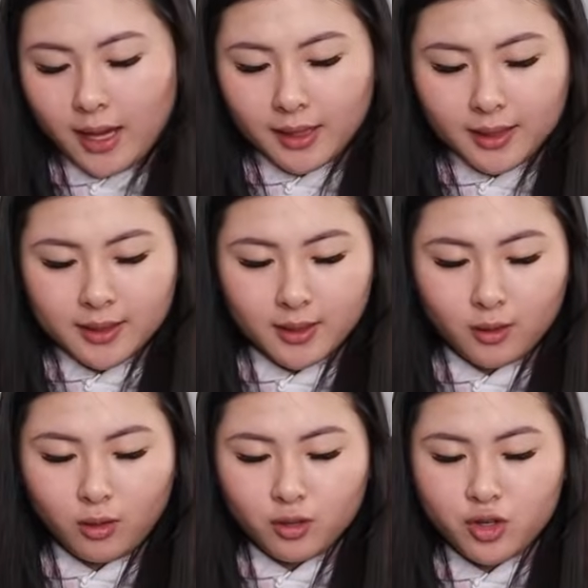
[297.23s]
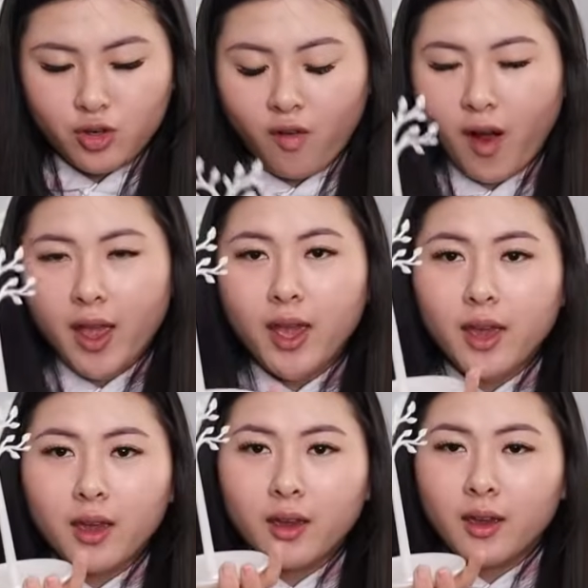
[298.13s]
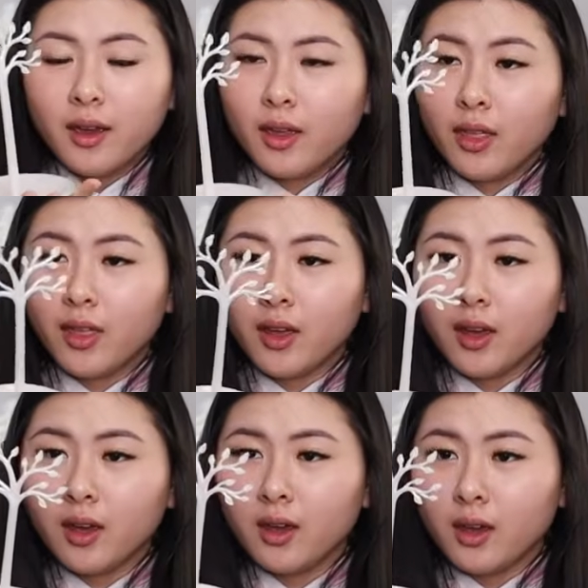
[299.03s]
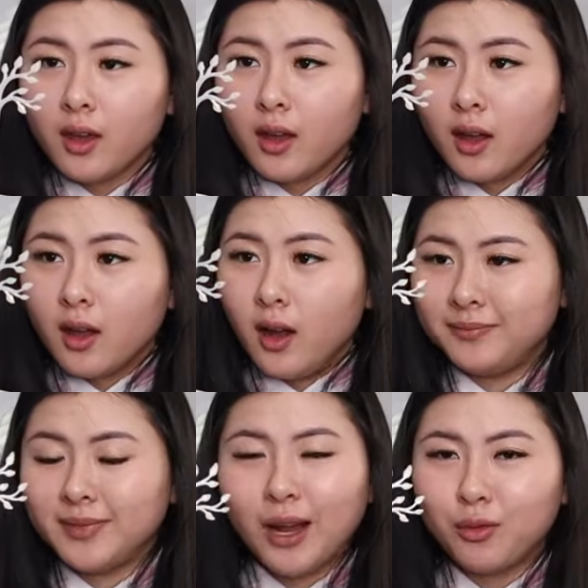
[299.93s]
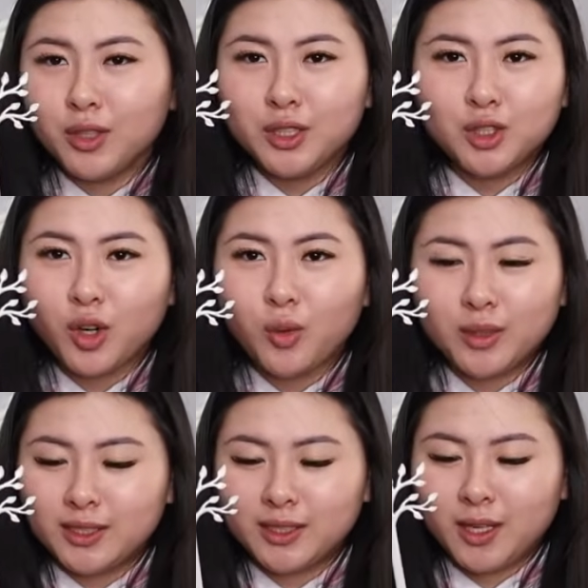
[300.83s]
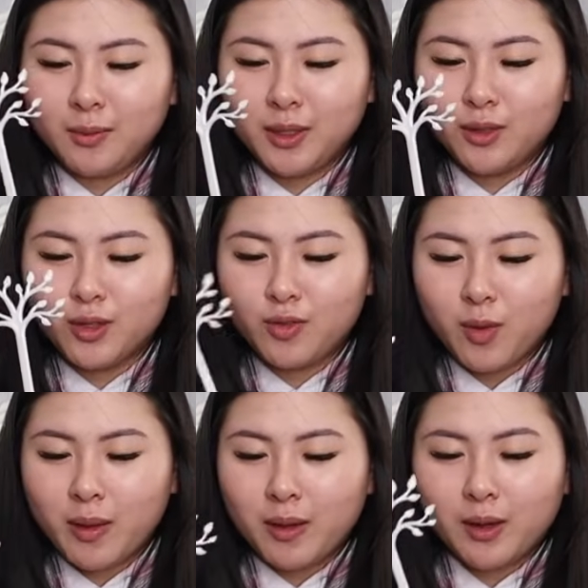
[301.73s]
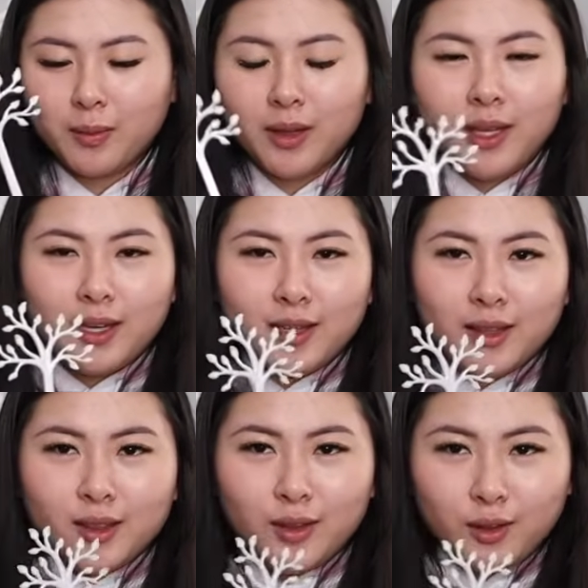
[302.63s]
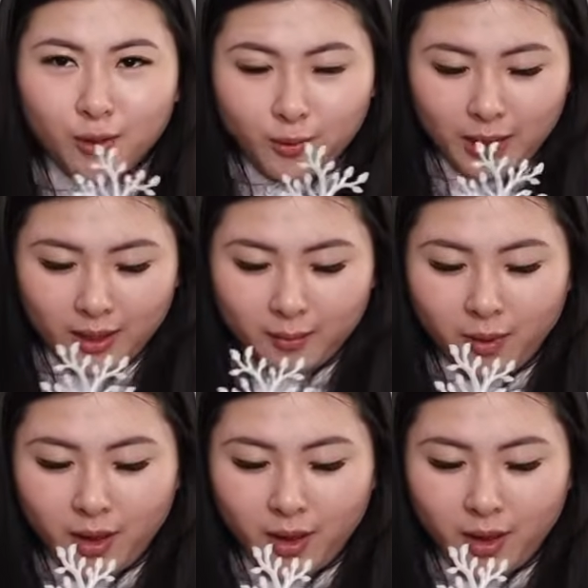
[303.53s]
got this little tray thing Not really sure what this is going to be used for. Maybe I could put like little makeup